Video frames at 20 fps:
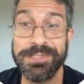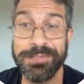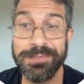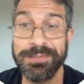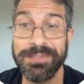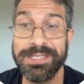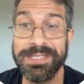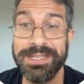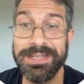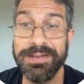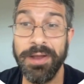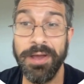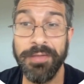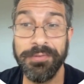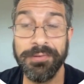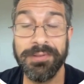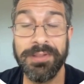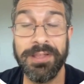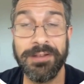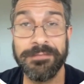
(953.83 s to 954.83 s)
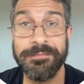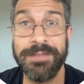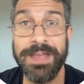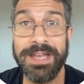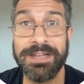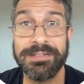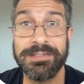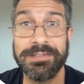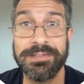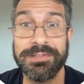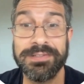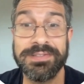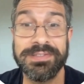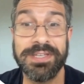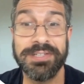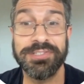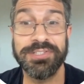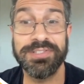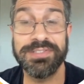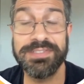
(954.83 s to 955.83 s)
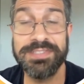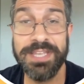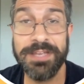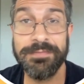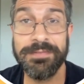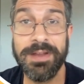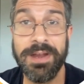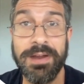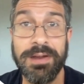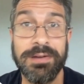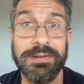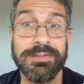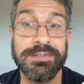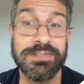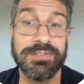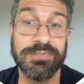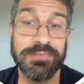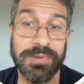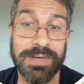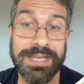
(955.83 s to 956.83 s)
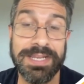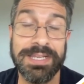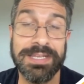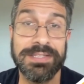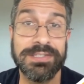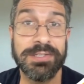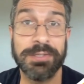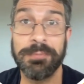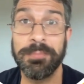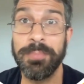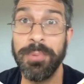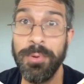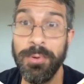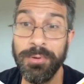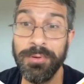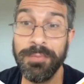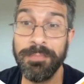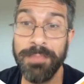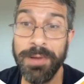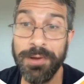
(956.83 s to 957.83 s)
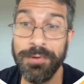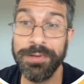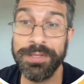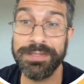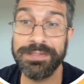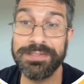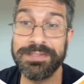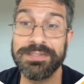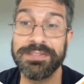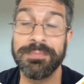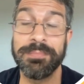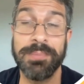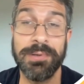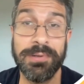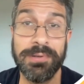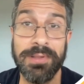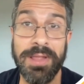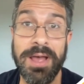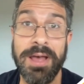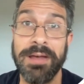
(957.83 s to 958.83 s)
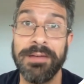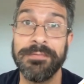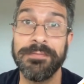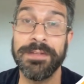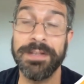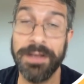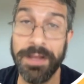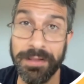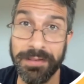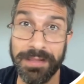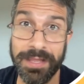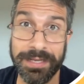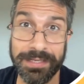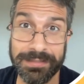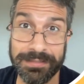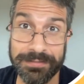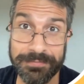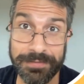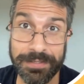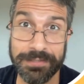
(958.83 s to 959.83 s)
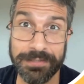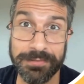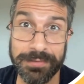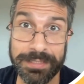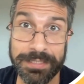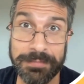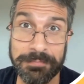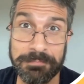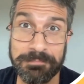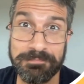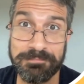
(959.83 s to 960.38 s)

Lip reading: you'll need other luck factors such as dev cards, trades, or poor opponents to pull off an unlikely victory.